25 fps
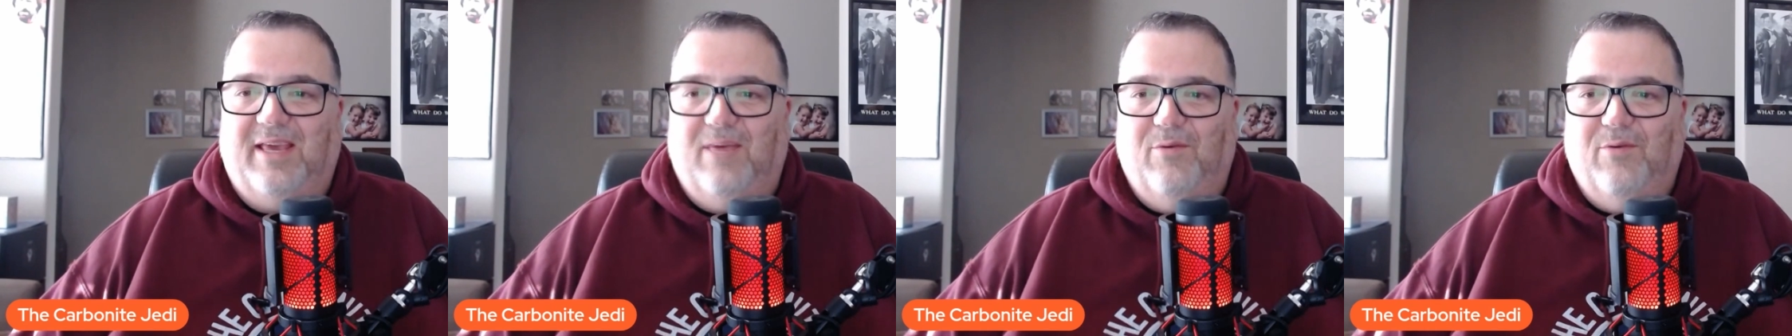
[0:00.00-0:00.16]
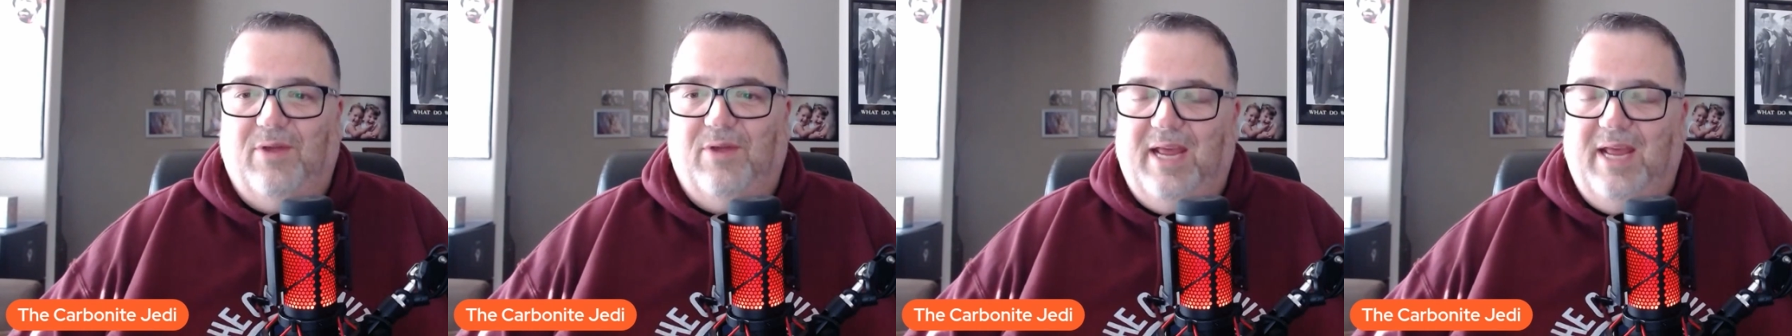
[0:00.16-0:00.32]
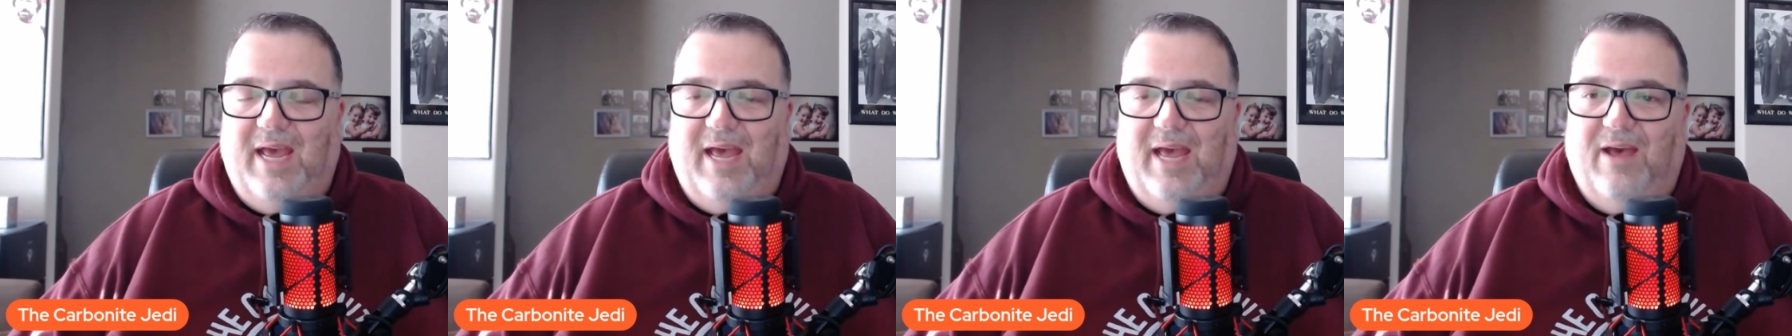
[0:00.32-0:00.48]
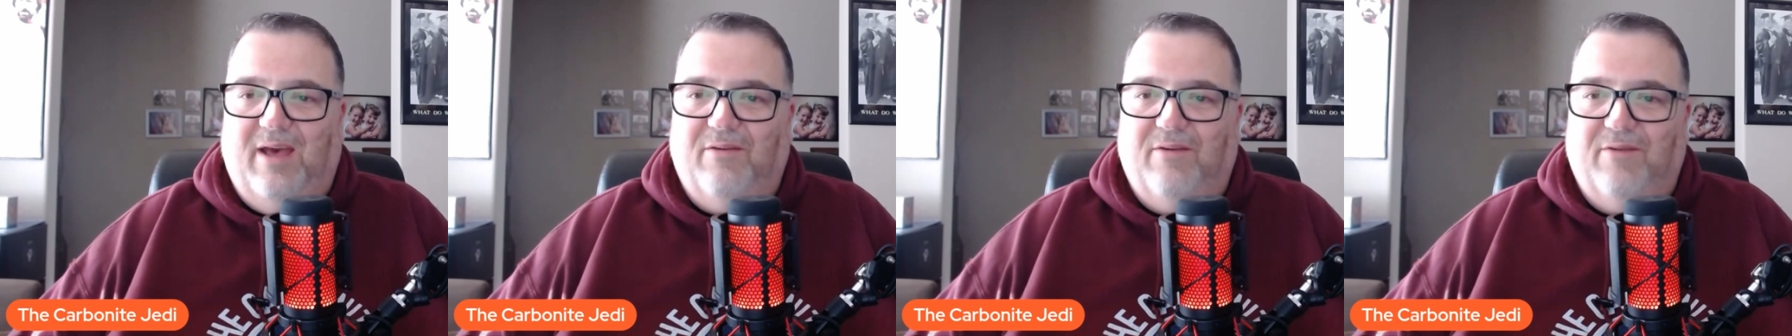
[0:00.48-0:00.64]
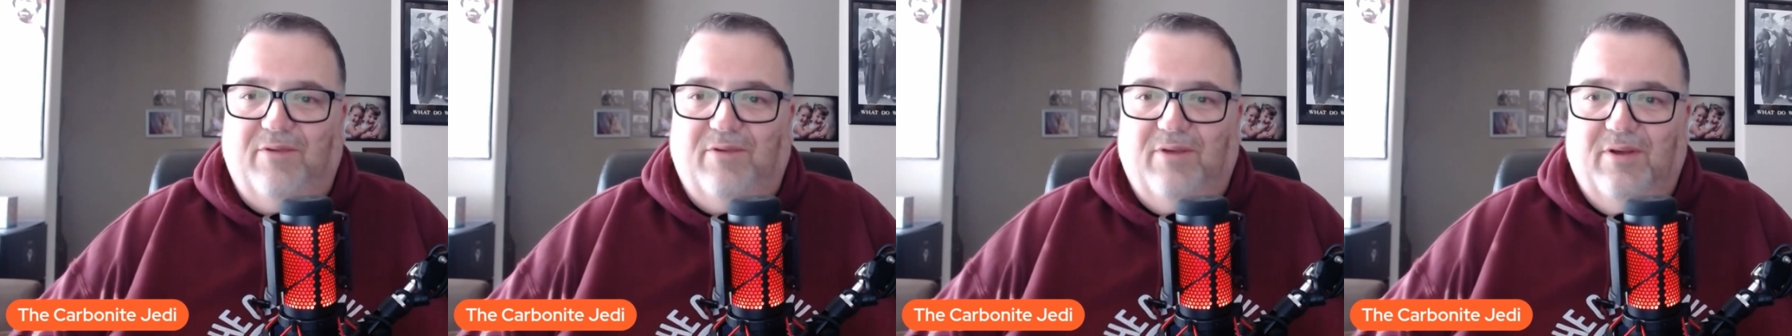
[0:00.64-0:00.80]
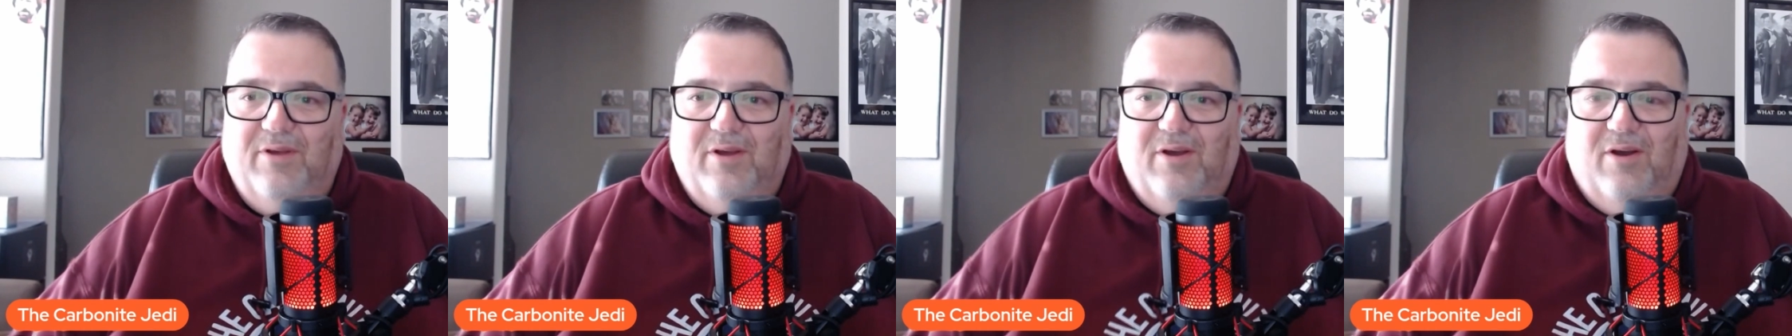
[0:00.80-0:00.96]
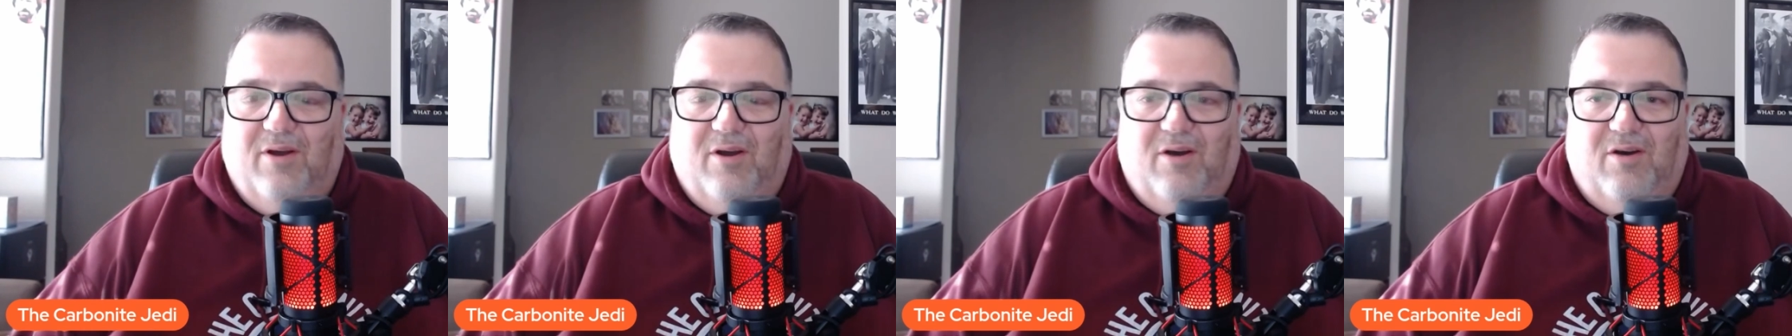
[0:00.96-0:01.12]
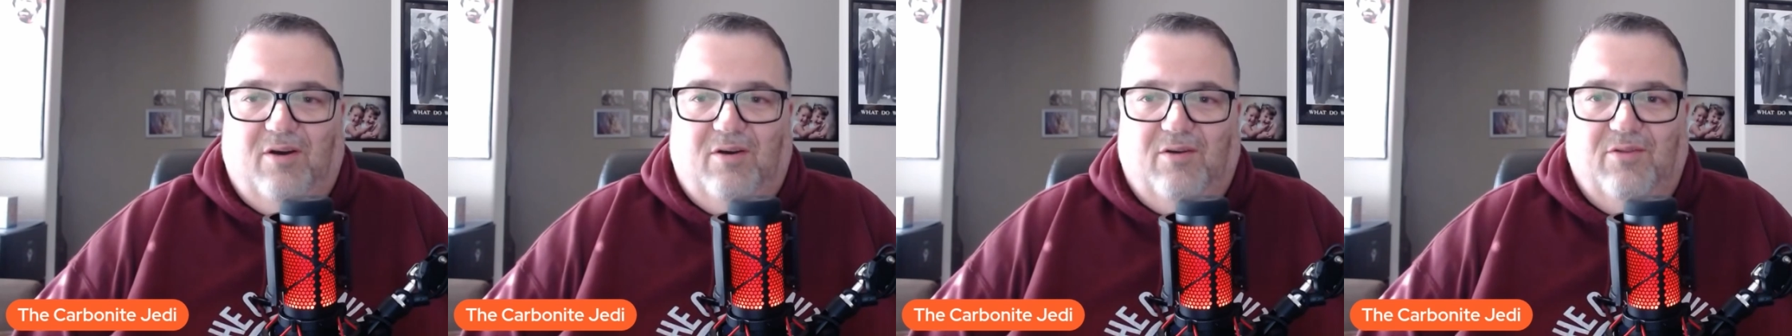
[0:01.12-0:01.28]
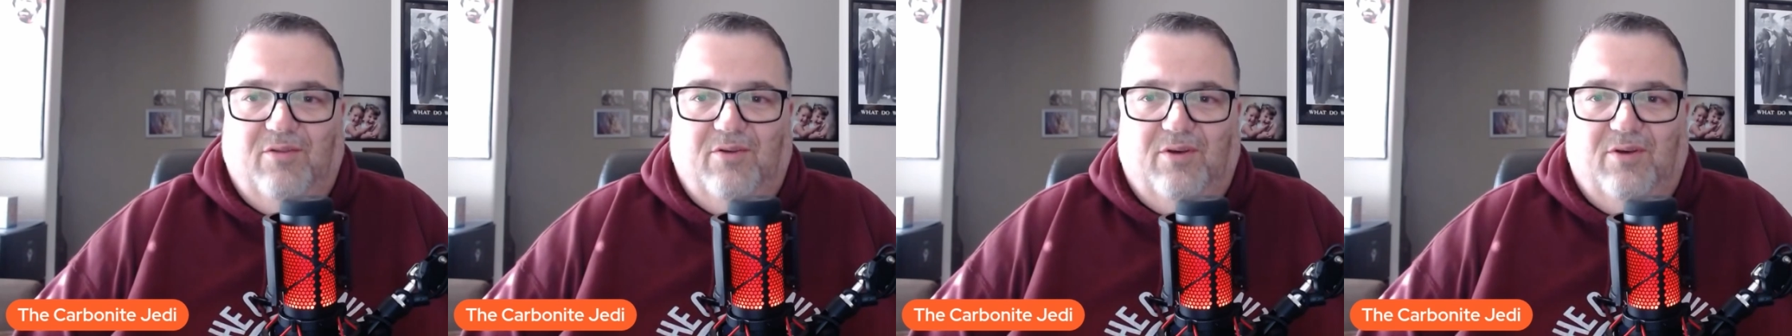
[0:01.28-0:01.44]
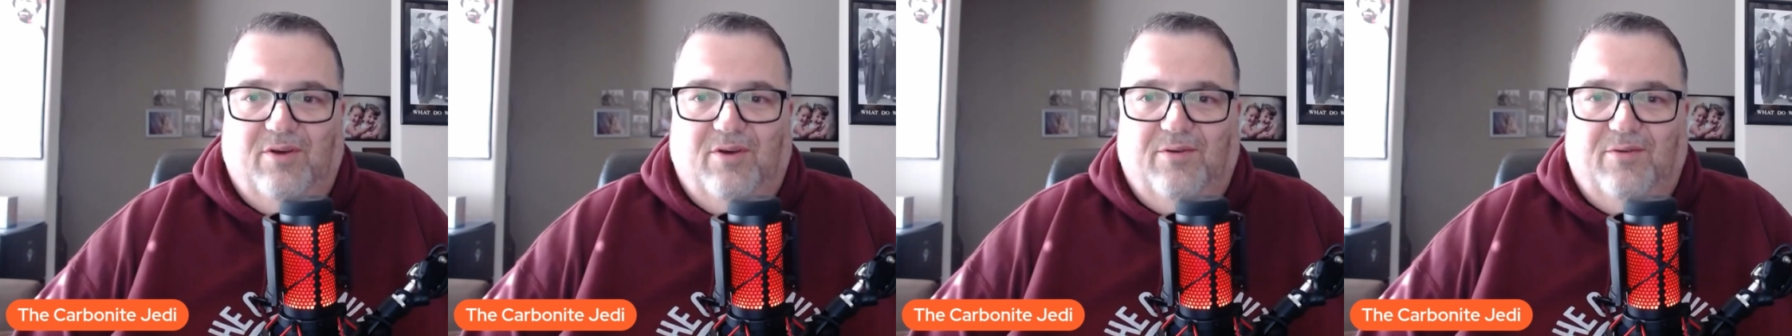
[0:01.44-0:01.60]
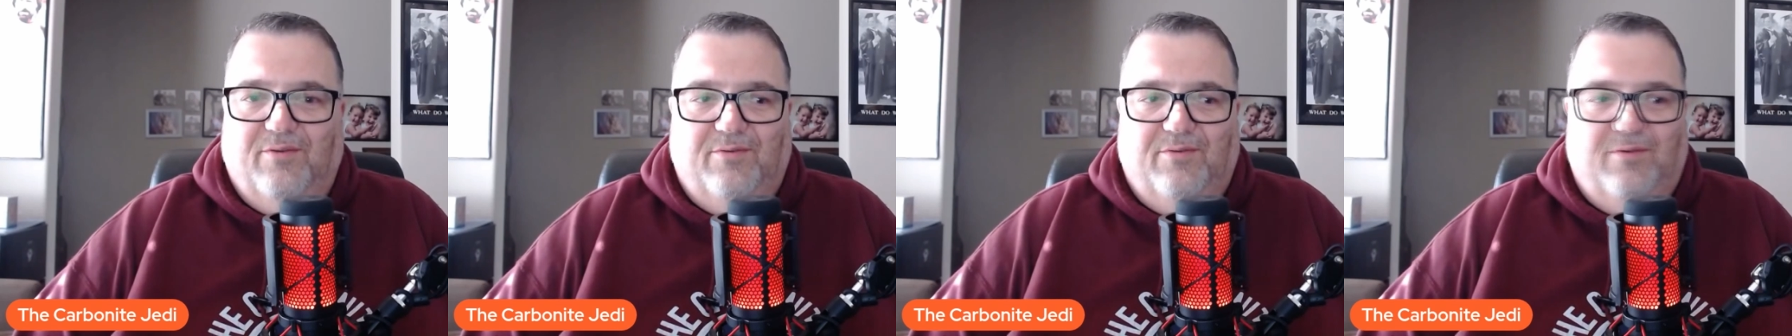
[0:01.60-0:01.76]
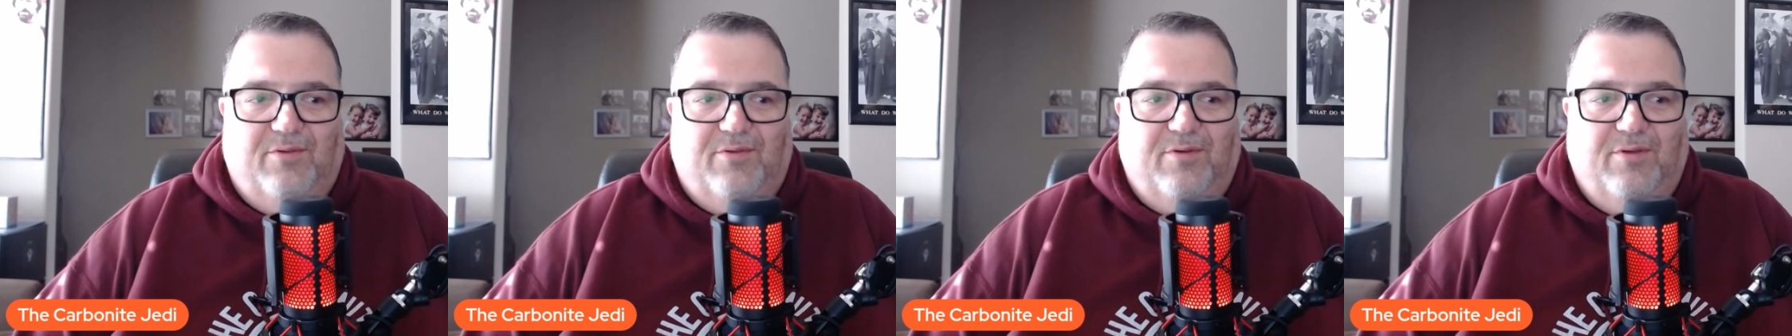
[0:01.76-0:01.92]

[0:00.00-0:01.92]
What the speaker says: It would have all the